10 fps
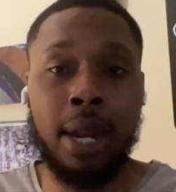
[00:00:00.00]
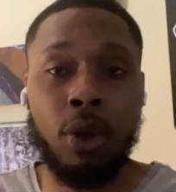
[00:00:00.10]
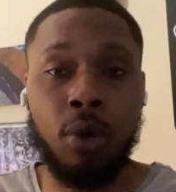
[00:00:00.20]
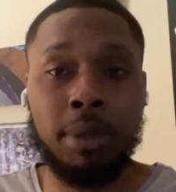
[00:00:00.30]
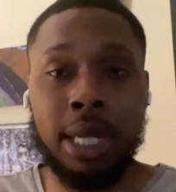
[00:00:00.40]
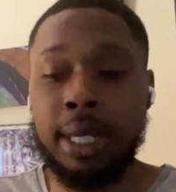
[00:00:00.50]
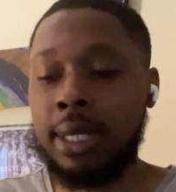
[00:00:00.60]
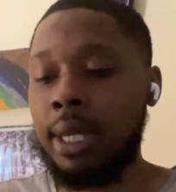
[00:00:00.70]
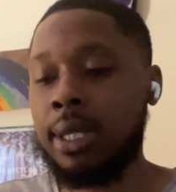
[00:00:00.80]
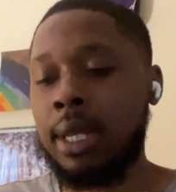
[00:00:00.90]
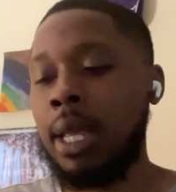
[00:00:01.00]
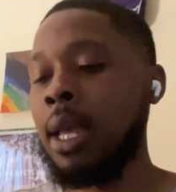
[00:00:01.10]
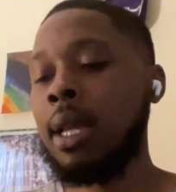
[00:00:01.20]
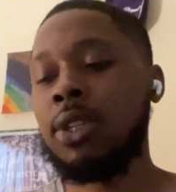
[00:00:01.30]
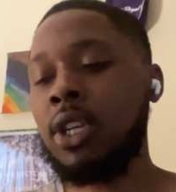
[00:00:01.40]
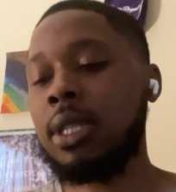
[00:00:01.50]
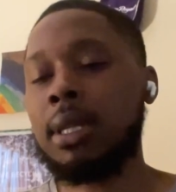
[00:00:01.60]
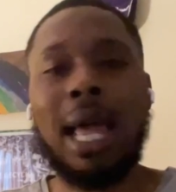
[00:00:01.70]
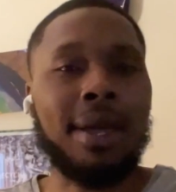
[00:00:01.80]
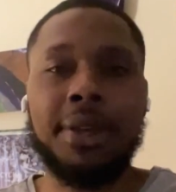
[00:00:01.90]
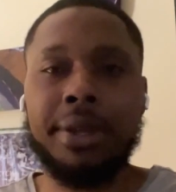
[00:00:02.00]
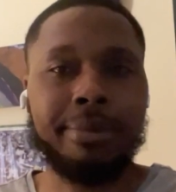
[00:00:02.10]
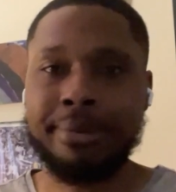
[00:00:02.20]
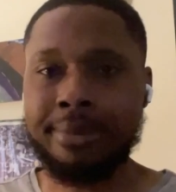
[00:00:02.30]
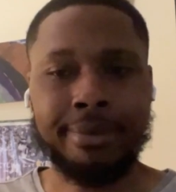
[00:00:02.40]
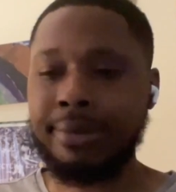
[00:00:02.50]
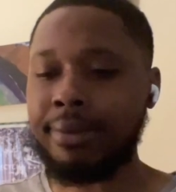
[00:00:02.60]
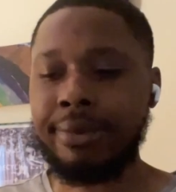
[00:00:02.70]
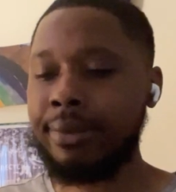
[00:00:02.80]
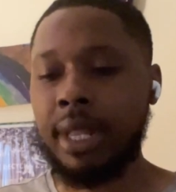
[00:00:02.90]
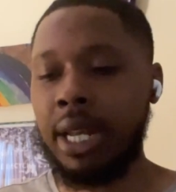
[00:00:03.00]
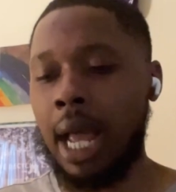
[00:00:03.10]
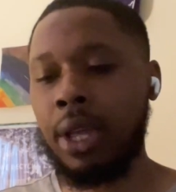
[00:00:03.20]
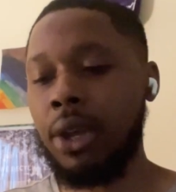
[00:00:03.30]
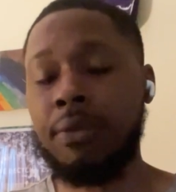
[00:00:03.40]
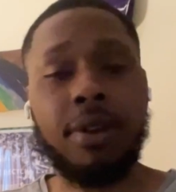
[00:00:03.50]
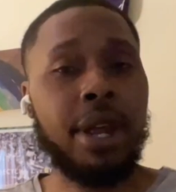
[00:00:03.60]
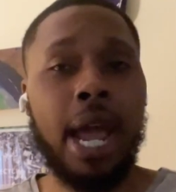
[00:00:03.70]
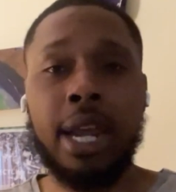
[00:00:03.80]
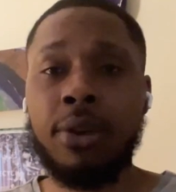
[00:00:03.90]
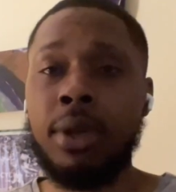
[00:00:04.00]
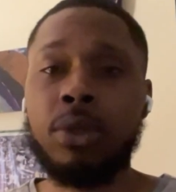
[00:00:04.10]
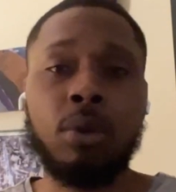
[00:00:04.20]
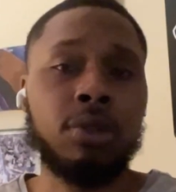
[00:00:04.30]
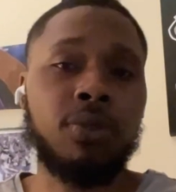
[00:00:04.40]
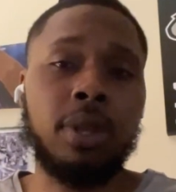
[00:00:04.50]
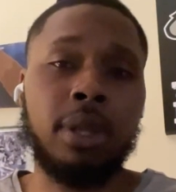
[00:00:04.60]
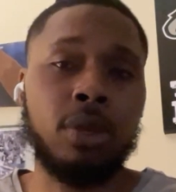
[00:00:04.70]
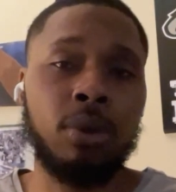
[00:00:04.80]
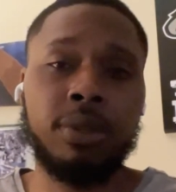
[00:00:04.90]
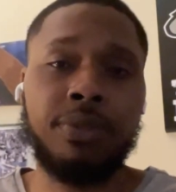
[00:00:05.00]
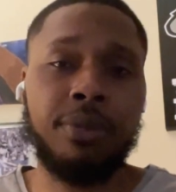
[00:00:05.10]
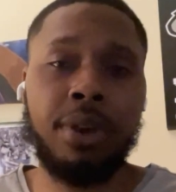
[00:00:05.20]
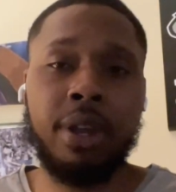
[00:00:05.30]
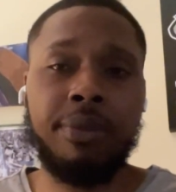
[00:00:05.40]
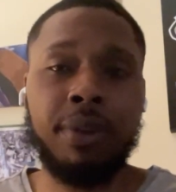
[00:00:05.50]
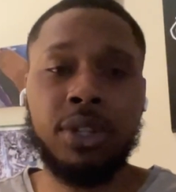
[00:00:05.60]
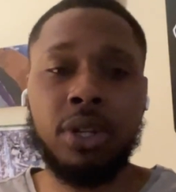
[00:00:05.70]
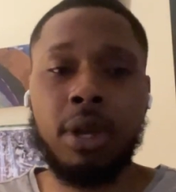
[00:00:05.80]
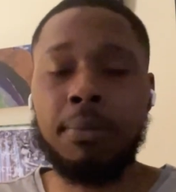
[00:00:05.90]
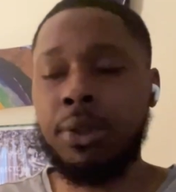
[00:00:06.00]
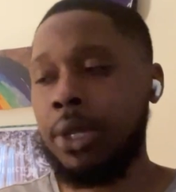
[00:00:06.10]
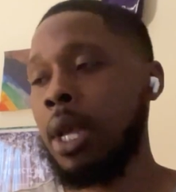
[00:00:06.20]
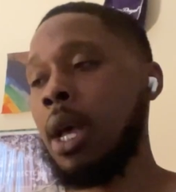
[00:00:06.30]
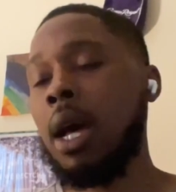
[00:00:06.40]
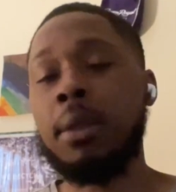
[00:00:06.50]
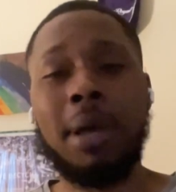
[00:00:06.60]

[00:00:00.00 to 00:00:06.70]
at home late in the season. Just not good. Not good. Very accurate. Throws for very efficient numbers. The